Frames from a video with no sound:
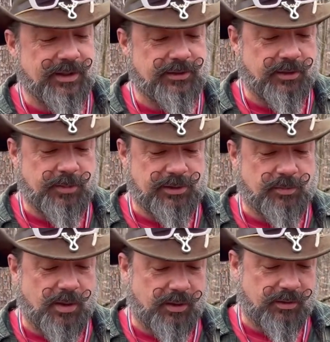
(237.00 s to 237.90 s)
it's a little bit
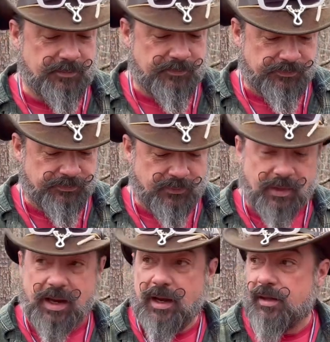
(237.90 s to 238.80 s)
smaller.
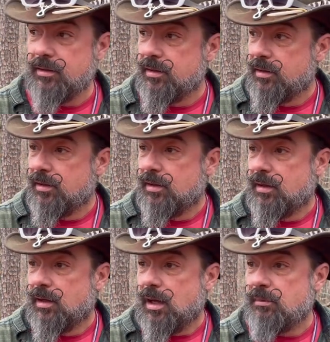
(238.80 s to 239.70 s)
And
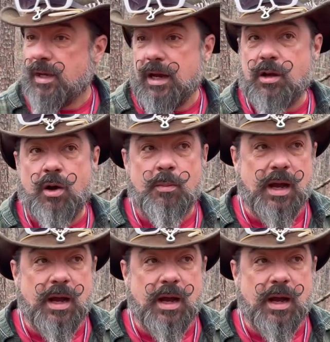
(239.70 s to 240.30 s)
I'm like, oh my